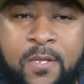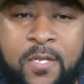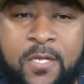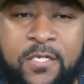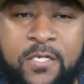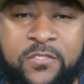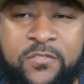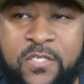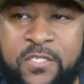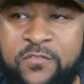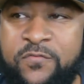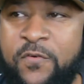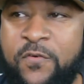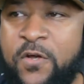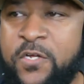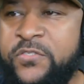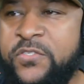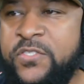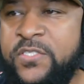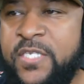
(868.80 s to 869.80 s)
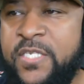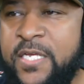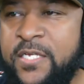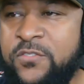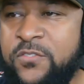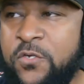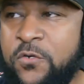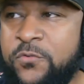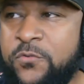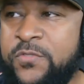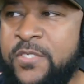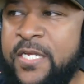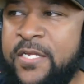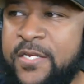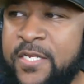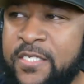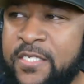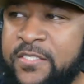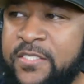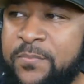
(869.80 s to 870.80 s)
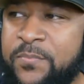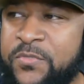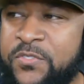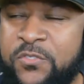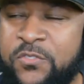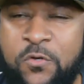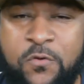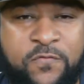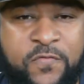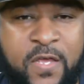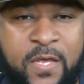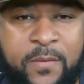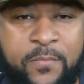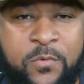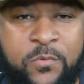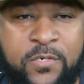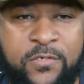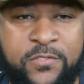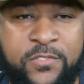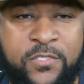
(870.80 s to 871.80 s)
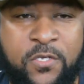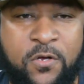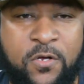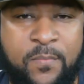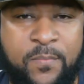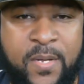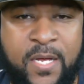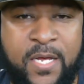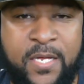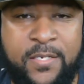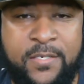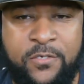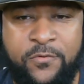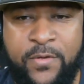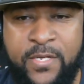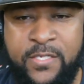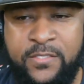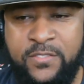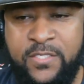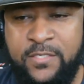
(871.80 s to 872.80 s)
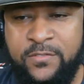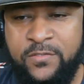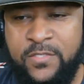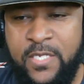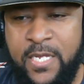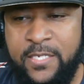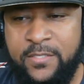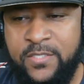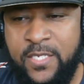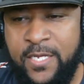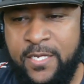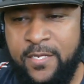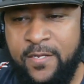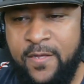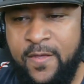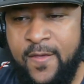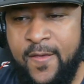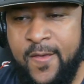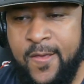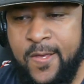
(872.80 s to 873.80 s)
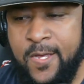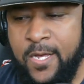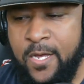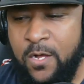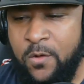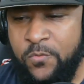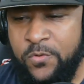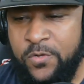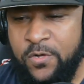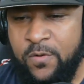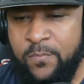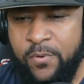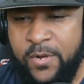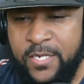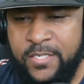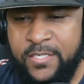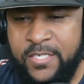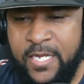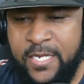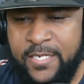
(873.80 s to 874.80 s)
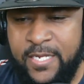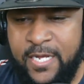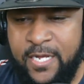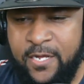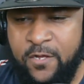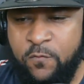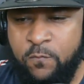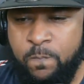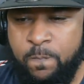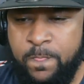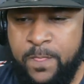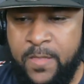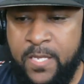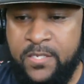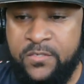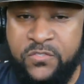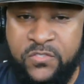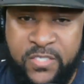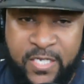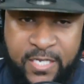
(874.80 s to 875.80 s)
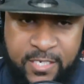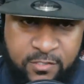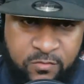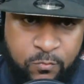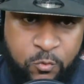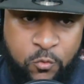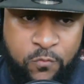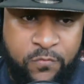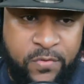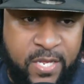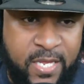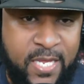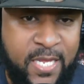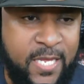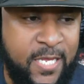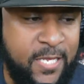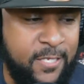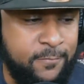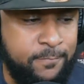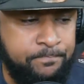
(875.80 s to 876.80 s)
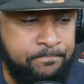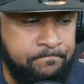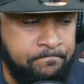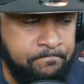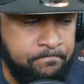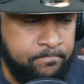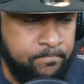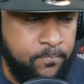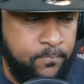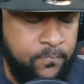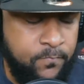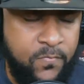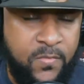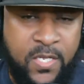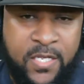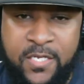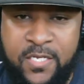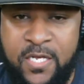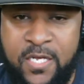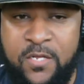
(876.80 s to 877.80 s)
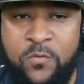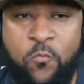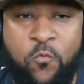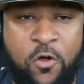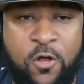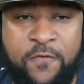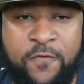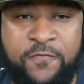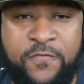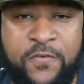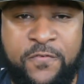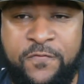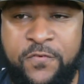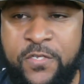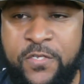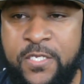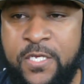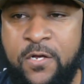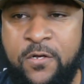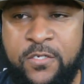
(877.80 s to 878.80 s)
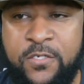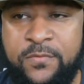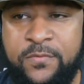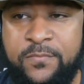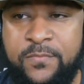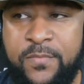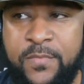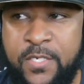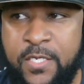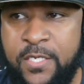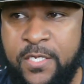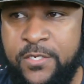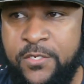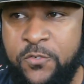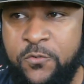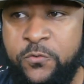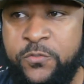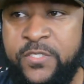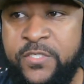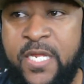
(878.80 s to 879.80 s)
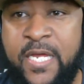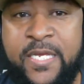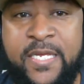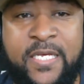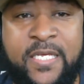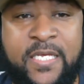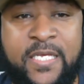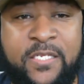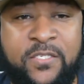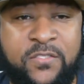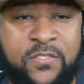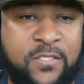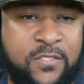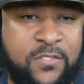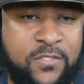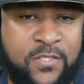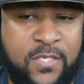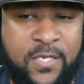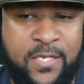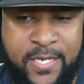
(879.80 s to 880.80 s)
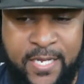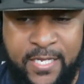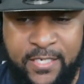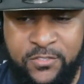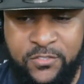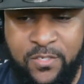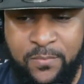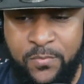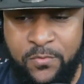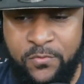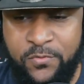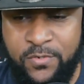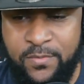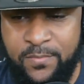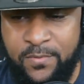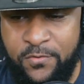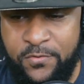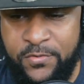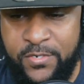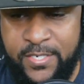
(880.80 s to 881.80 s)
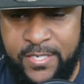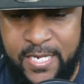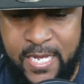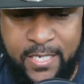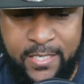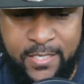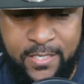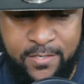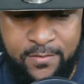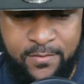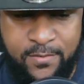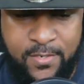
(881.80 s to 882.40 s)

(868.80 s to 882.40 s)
as, as far as the Saints go, in this episode, family, we're gonna talk about in the Great Saints Tank Tank. Uh, we're gonna break that down. The Saints move ahead and cut Warford for younger uh, dudes. Now Nick Easton's next up on the on the docket,